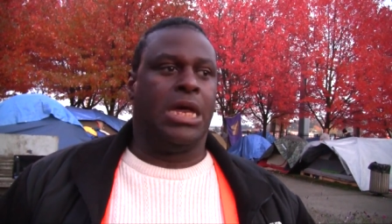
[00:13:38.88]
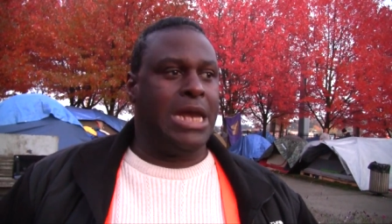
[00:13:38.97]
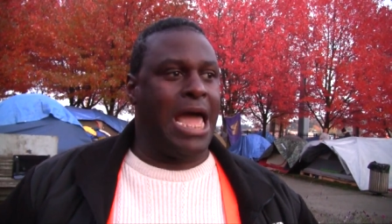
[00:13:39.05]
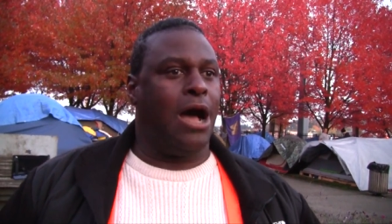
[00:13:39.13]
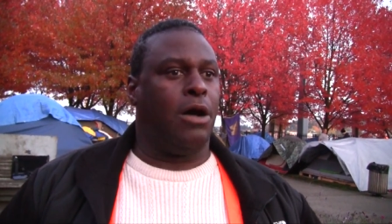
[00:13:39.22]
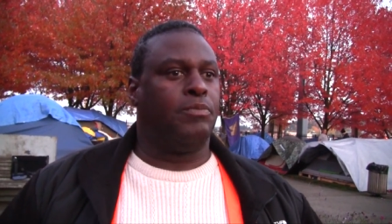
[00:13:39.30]

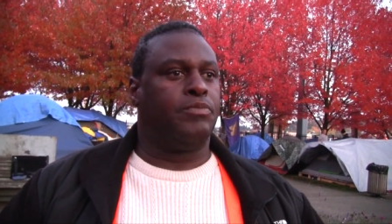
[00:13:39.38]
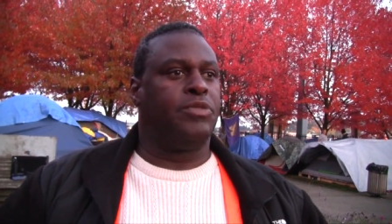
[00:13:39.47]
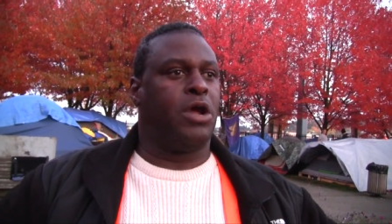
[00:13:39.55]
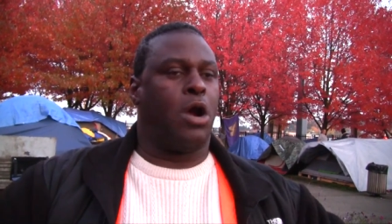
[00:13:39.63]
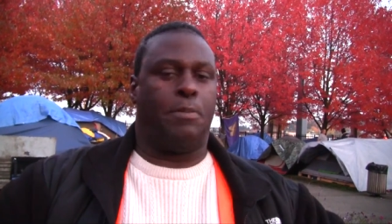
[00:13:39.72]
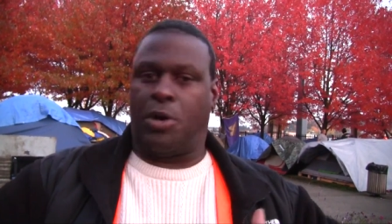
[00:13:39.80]

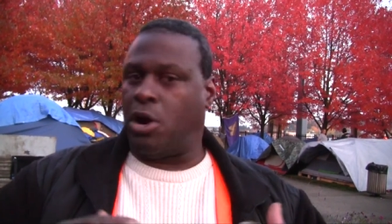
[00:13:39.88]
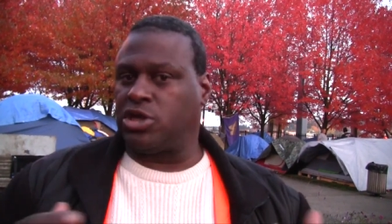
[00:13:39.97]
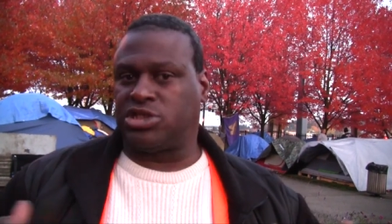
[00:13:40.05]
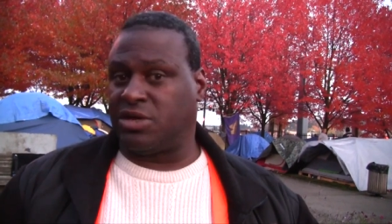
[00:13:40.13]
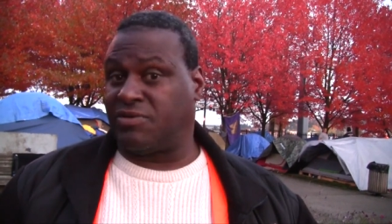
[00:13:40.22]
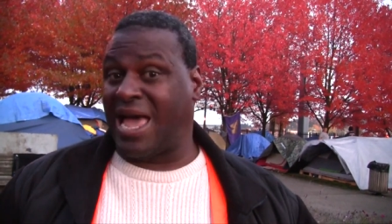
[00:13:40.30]
Now, there are
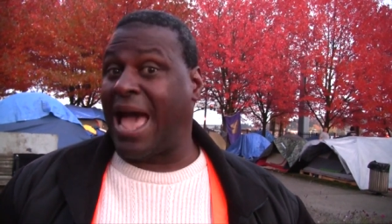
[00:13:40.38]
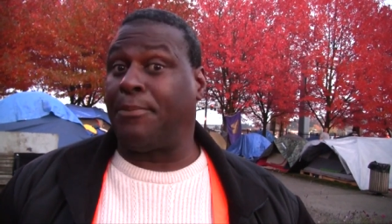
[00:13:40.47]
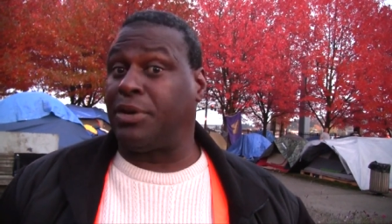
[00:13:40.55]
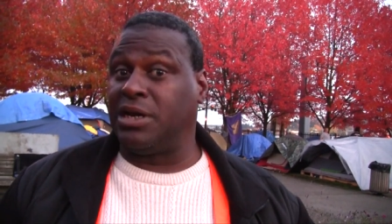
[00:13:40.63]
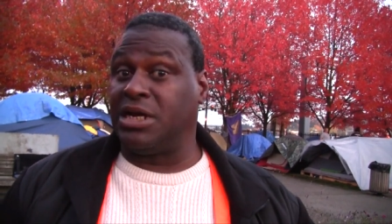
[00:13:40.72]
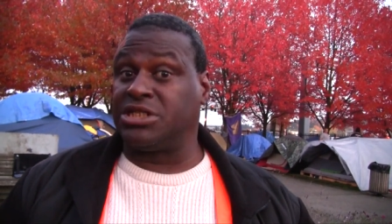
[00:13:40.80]
parts of
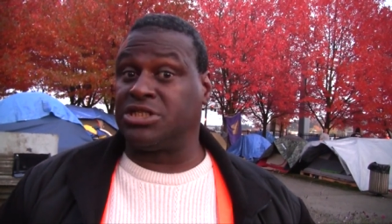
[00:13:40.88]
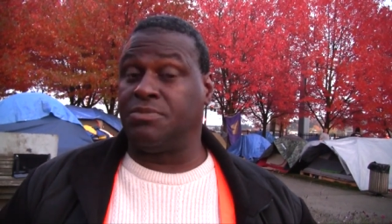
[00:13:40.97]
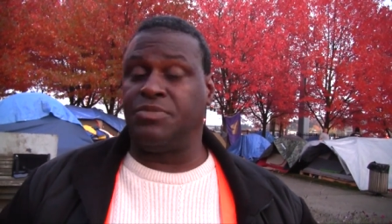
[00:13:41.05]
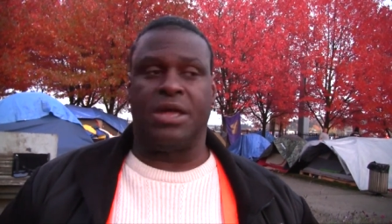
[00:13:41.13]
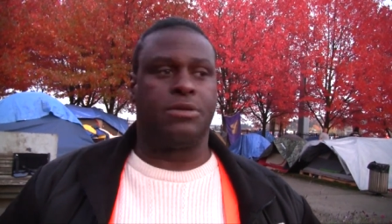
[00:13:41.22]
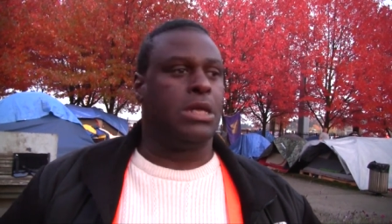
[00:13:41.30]

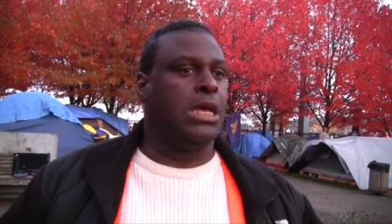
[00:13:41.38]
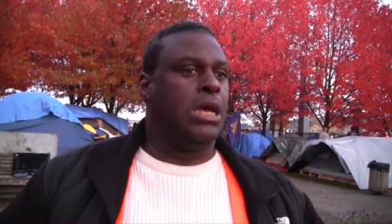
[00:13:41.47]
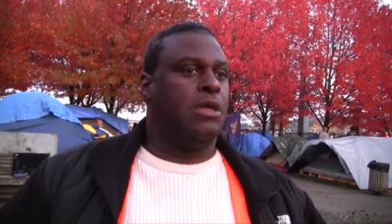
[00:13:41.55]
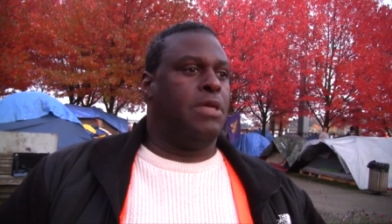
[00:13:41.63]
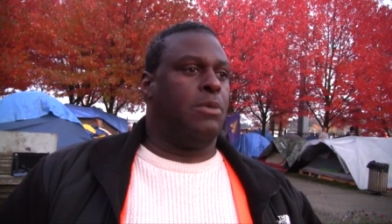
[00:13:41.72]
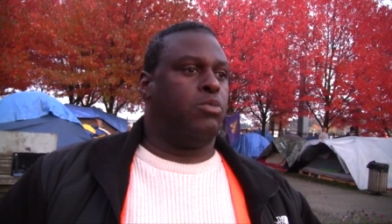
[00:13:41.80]
capitalism that,
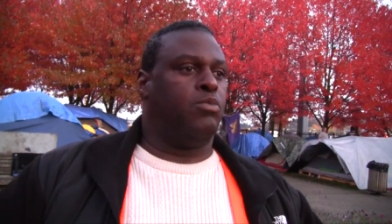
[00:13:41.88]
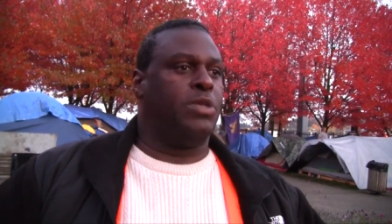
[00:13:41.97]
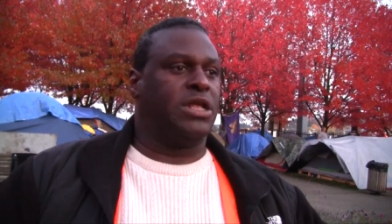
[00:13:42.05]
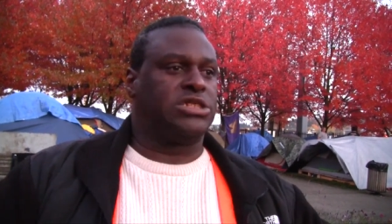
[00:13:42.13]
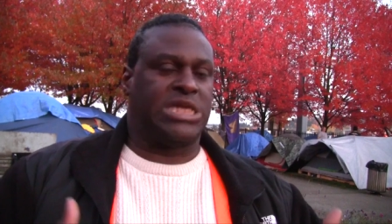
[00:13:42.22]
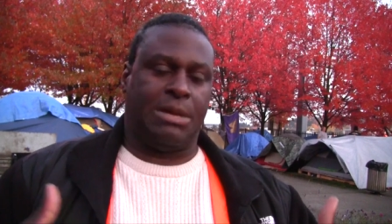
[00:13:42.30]

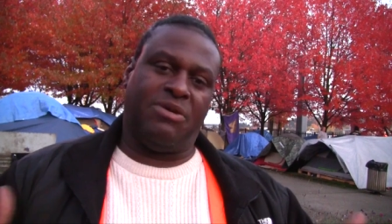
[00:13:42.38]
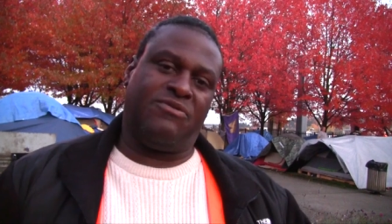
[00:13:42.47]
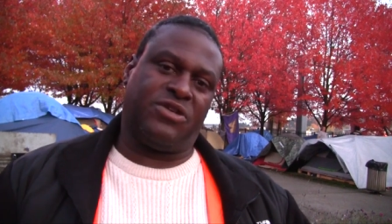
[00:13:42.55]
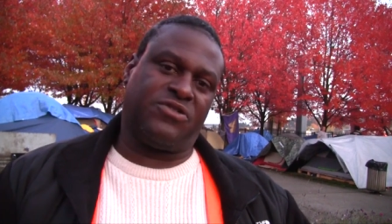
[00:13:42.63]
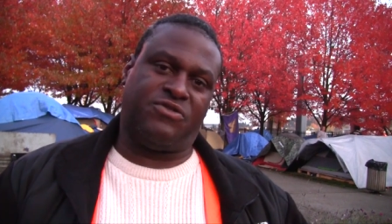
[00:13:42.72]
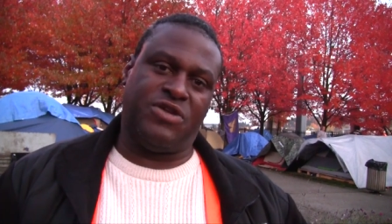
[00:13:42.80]
that, that some
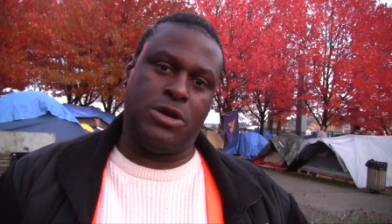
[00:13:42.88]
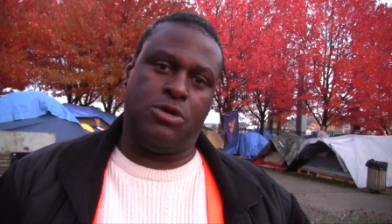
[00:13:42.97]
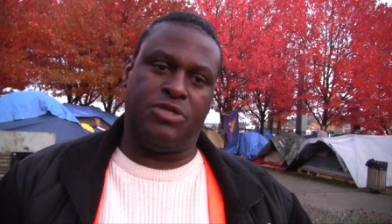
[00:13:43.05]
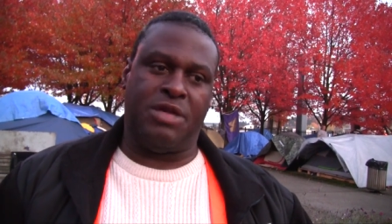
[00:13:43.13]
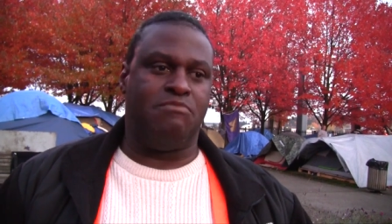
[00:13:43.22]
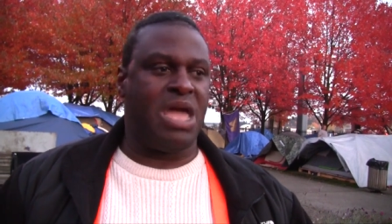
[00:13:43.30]
of us
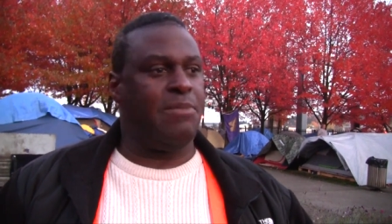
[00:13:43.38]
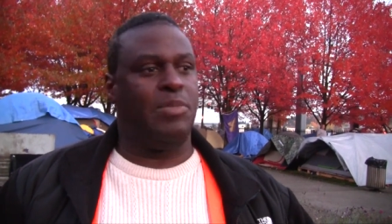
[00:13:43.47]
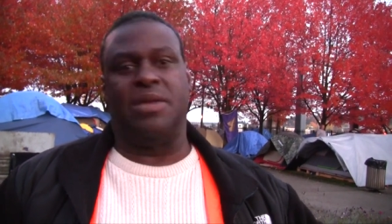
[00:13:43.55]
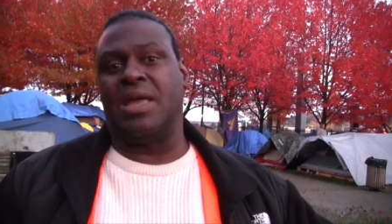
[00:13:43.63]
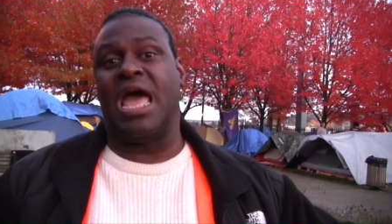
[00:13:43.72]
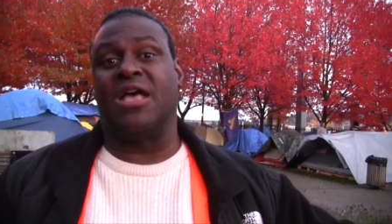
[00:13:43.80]
feel that
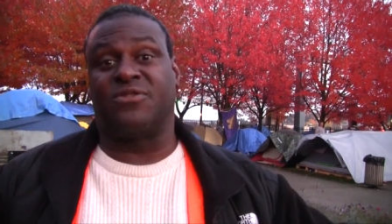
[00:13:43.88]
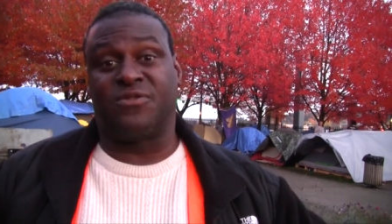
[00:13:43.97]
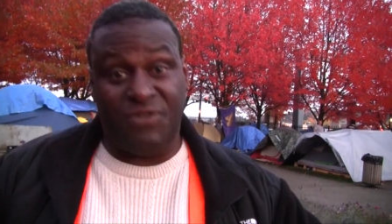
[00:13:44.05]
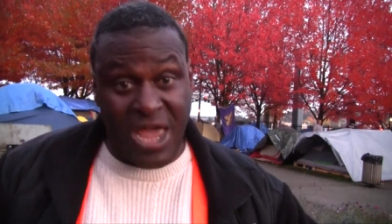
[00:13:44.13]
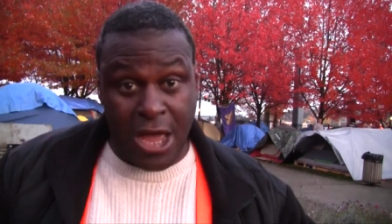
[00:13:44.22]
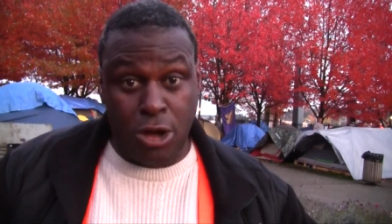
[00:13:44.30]
maybe has
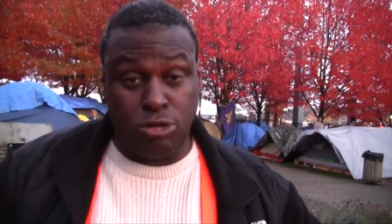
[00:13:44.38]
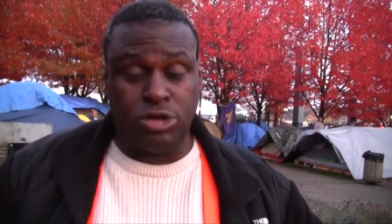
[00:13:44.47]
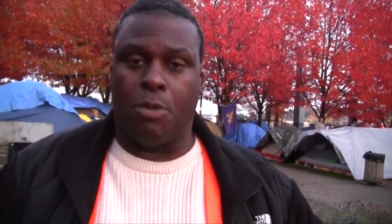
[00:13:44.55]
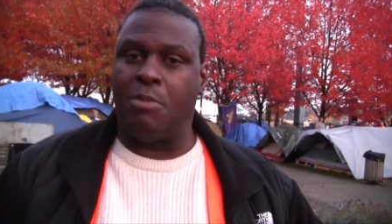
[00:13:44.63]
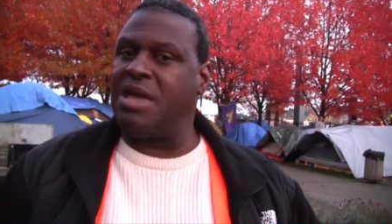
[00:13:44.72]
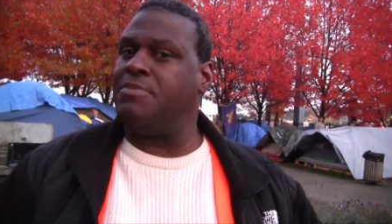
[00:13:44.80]
failed
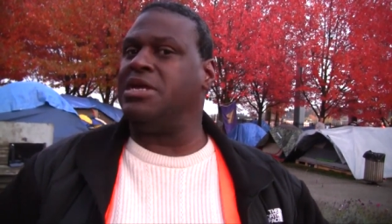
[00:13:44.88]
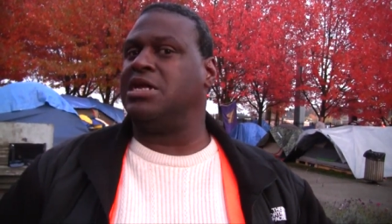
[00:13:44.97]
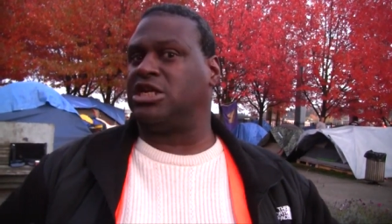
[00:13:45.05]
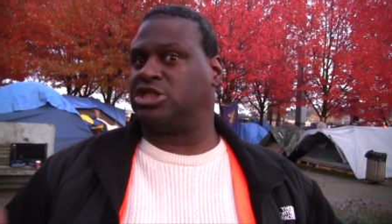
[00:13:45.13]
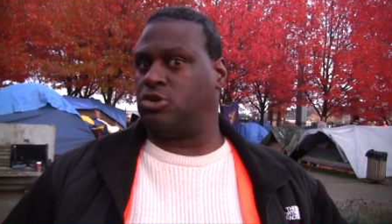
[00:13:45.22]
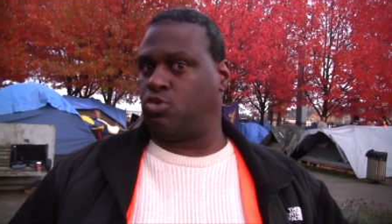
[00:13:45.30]
or maybe
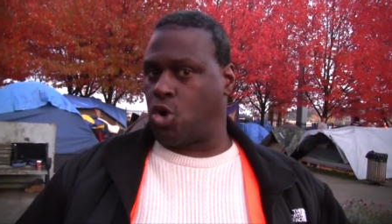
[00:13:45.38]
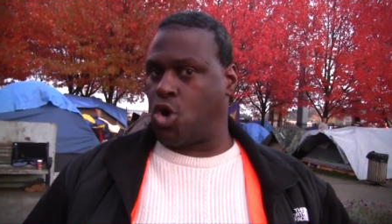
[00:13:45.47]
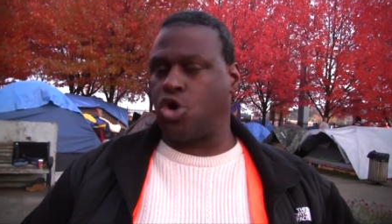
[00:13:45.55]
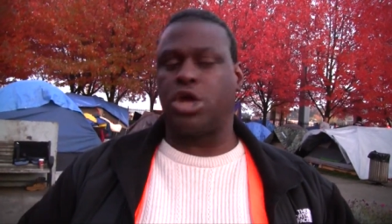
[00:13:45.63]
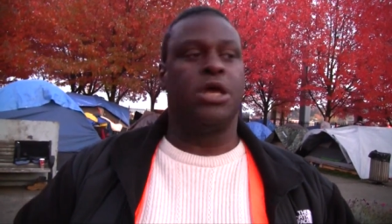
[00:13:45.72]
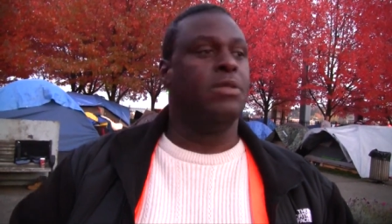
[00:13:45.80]
doesn't
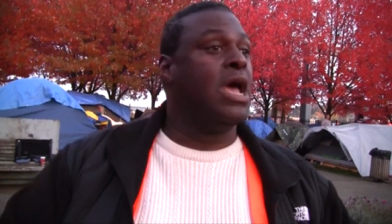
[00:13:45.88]
work,